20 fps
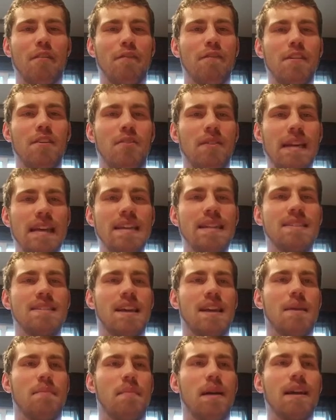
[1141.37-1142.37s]
feel
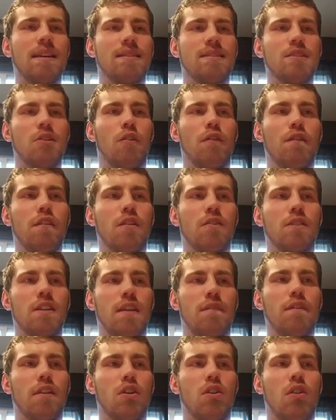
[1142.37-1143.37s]
easy. It might still feel
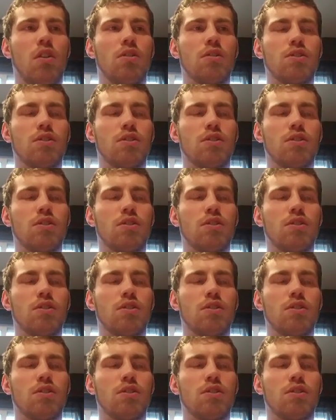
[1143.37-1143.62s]
difficult.